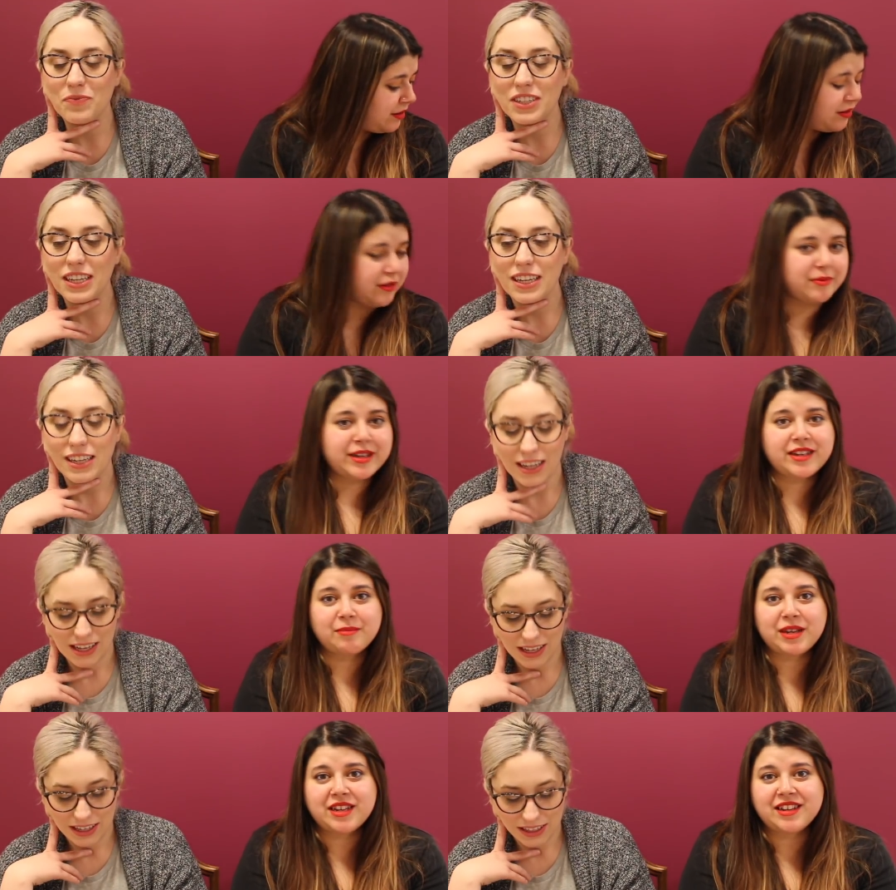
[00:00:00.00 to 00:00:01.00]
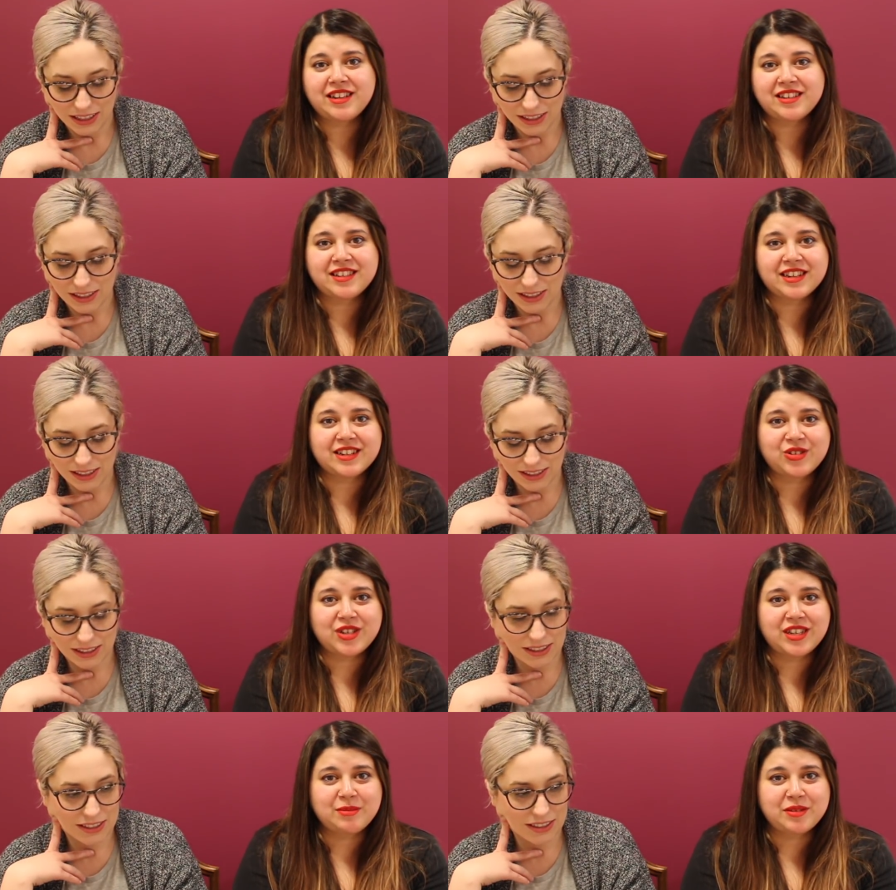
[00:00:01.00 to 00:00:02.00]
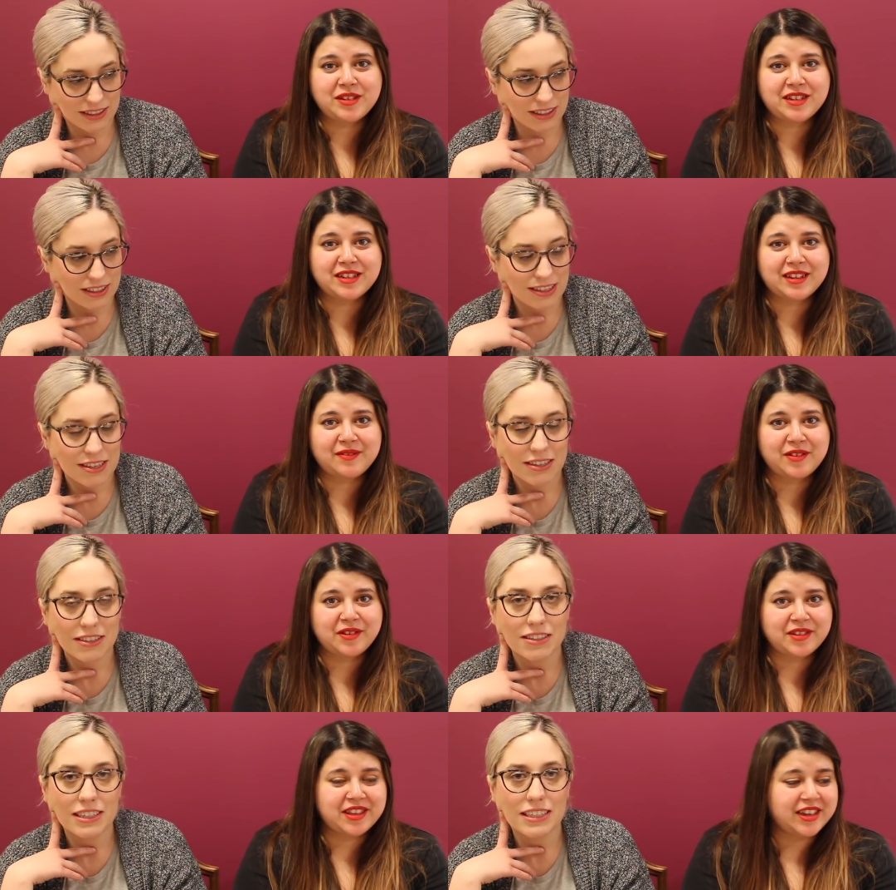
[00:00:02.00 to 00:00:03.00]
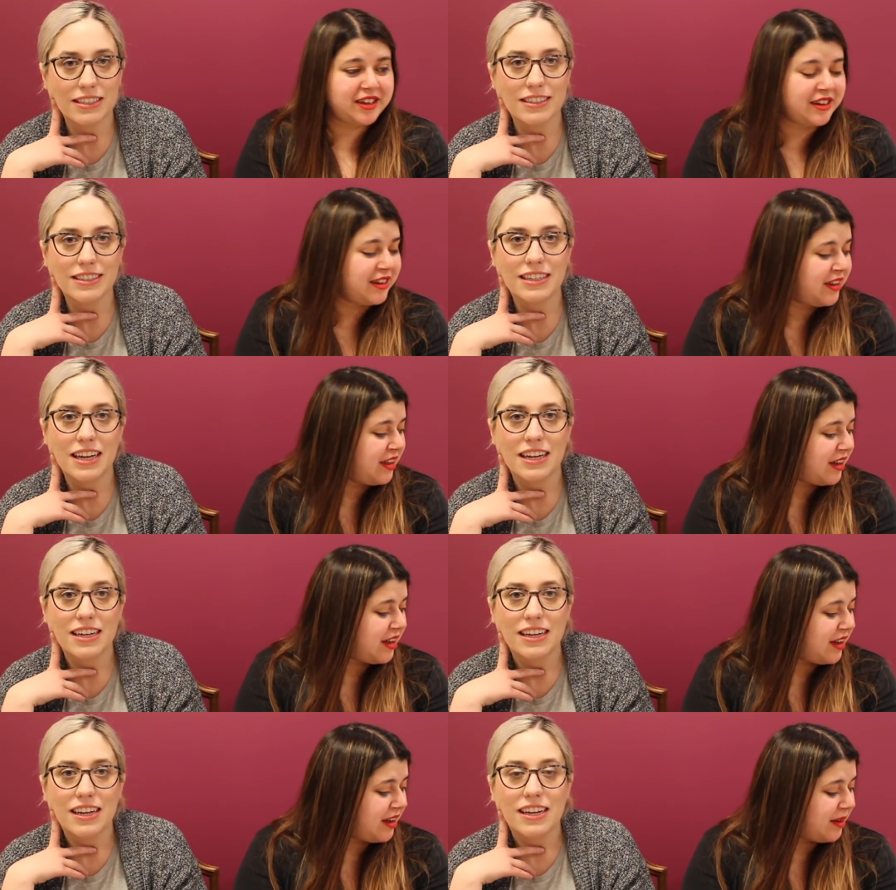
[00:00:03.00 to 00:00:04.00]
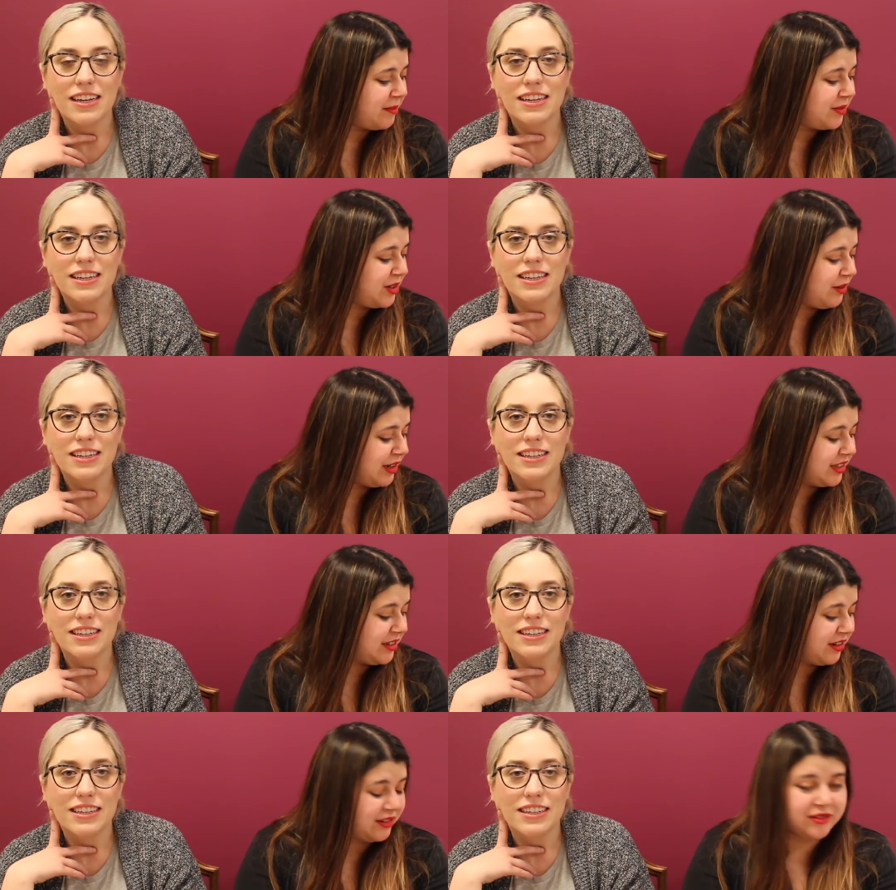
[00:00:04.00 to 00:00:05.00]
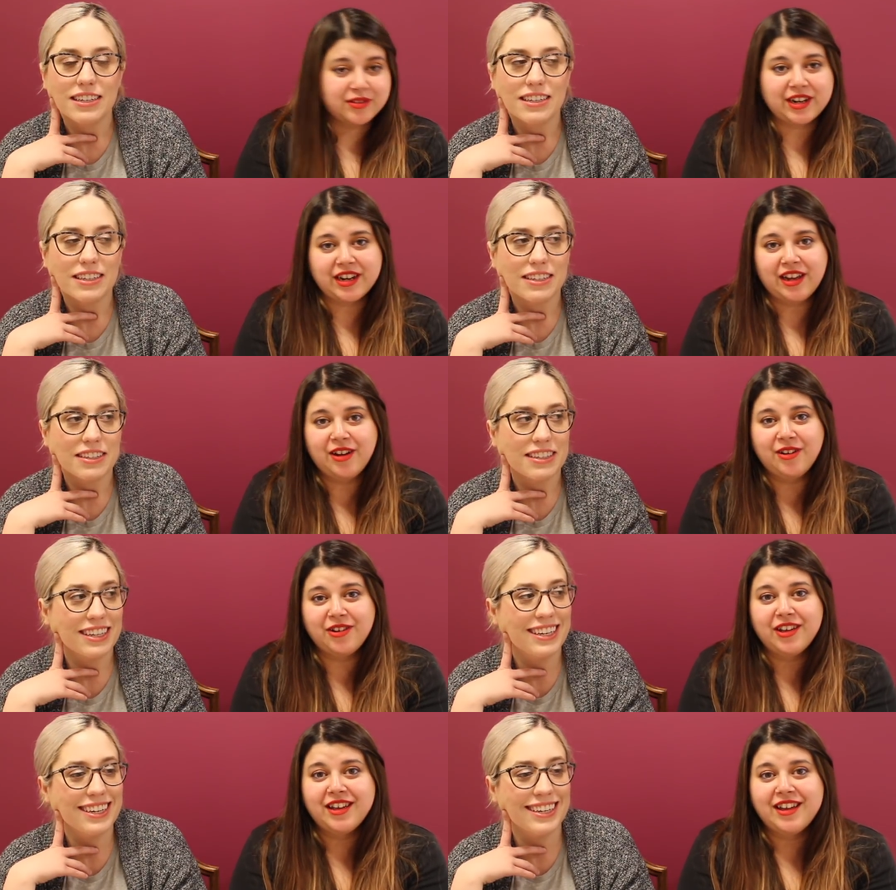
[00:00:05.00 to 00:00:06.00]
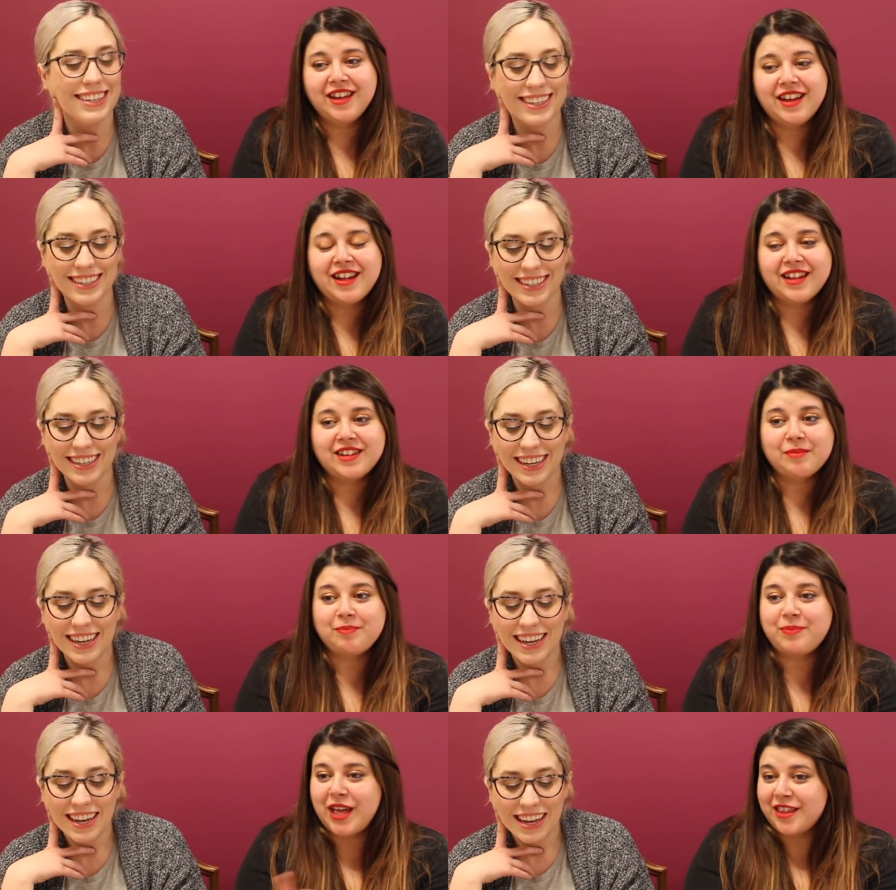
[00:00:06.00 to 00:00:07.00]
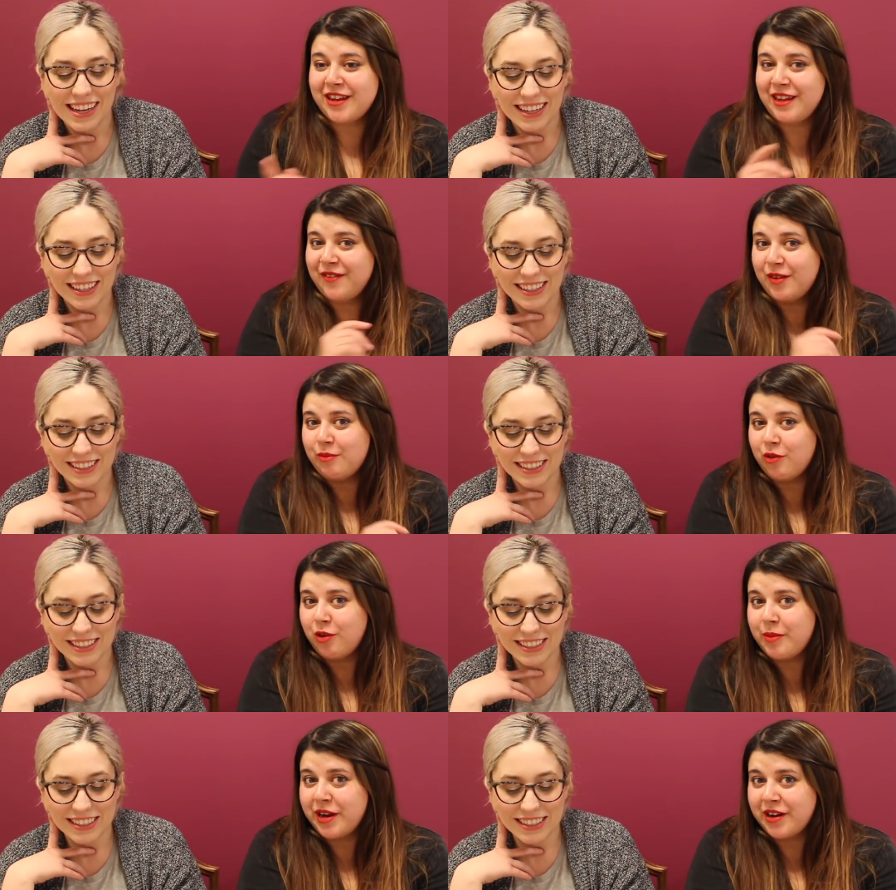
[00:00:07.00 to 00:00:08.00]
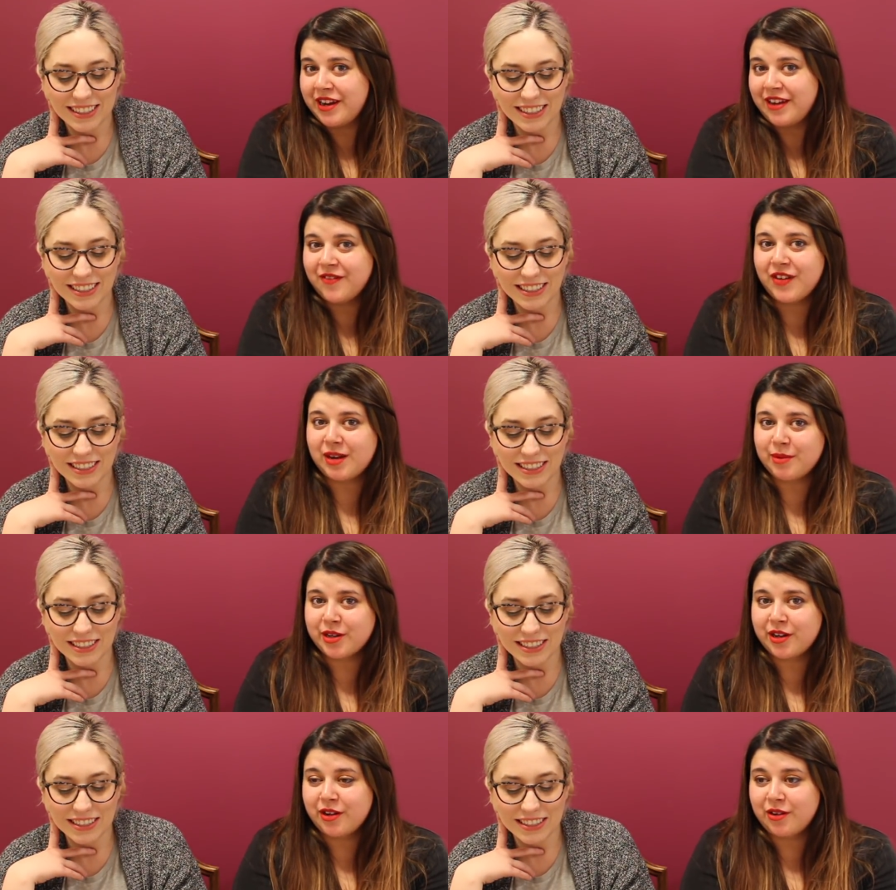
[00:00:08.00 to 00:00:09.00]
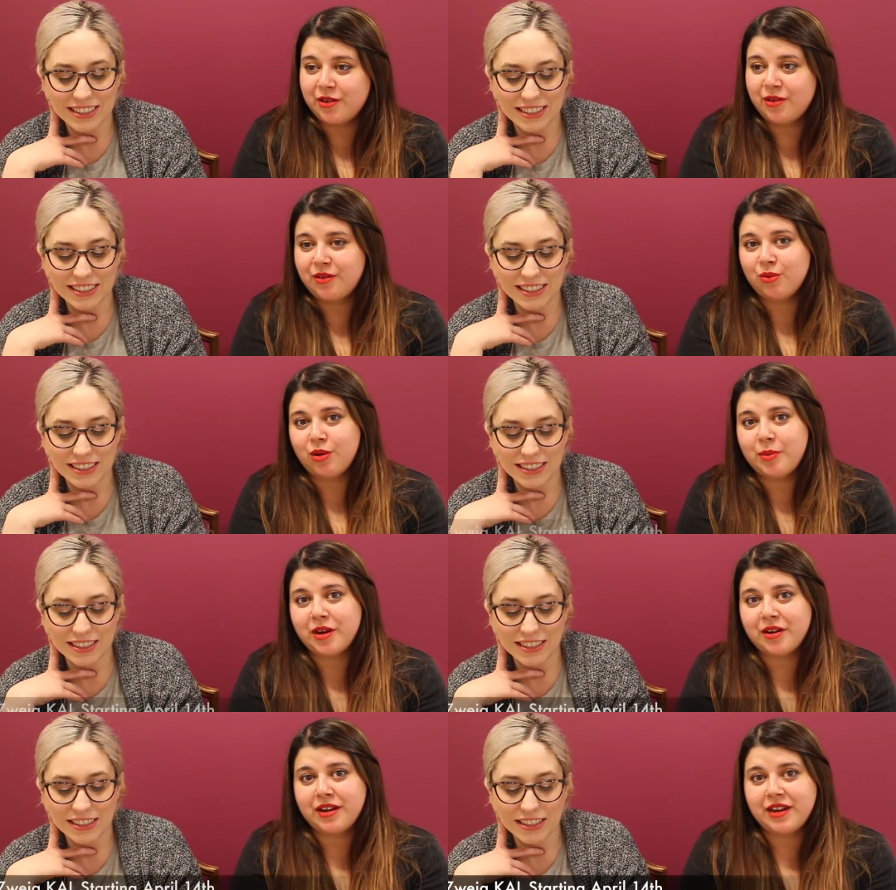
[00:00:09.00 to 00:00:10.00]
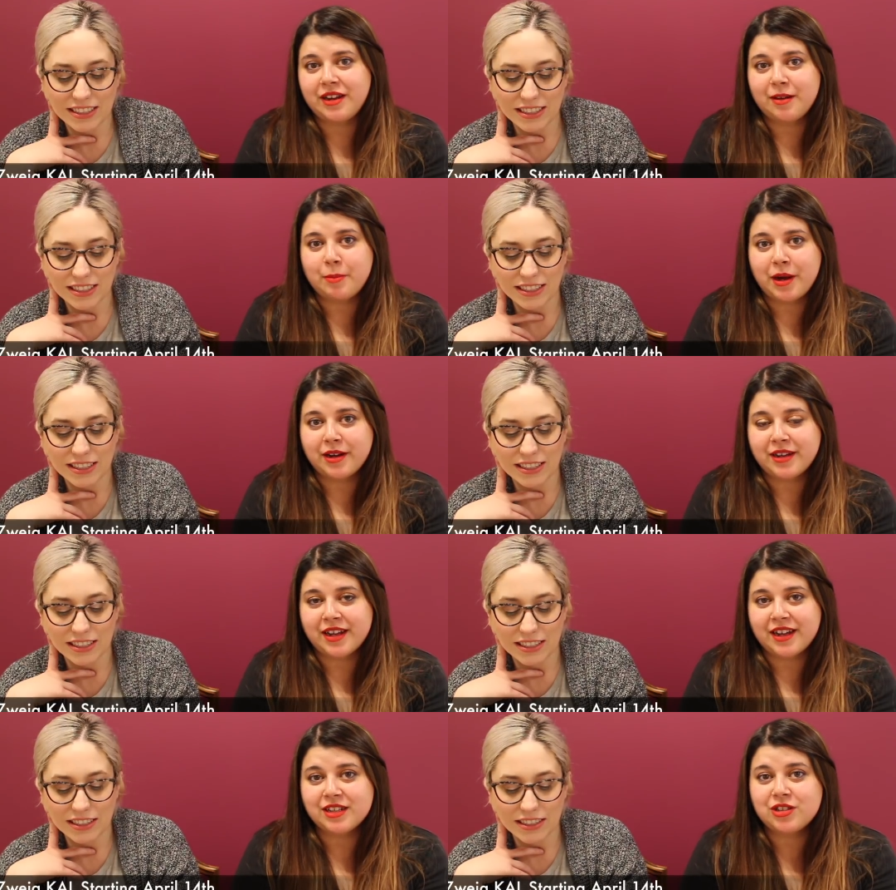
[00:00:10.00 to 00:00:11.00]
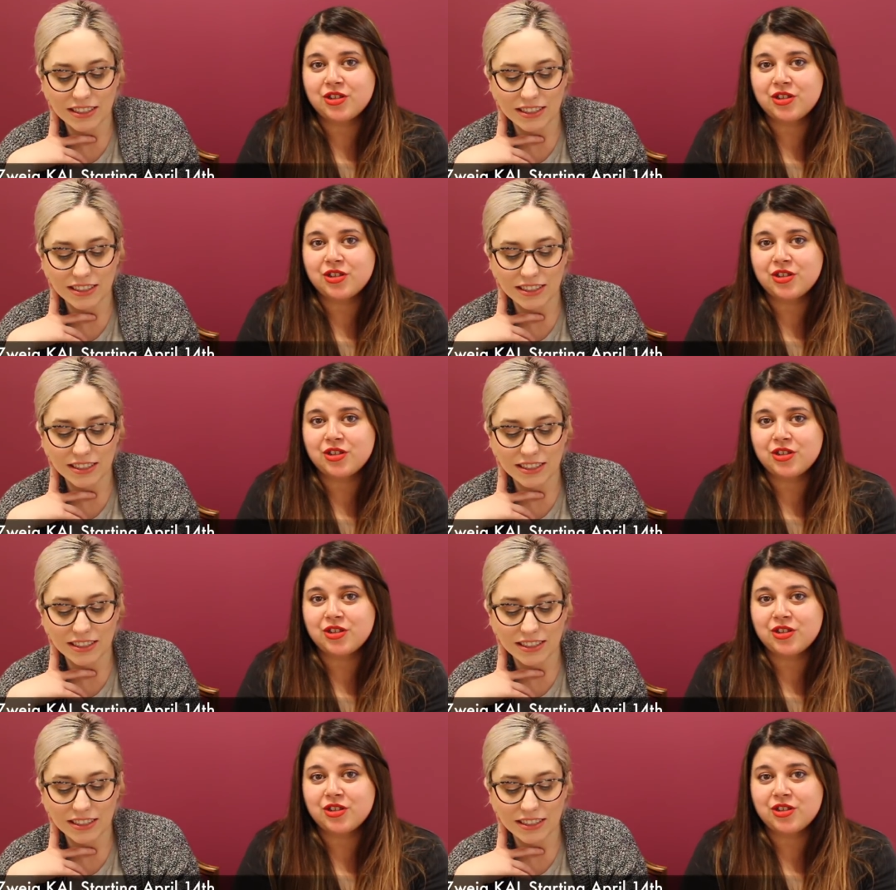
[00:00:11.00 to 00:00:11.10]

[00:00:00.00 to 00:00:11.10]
Speaker 1: Oh, my my kitty's sick and she keeps sneezing, if you heard that. Um, she wants snuggles right now. Bethany from Woolberry Fiber Co, Woolberry Podcast,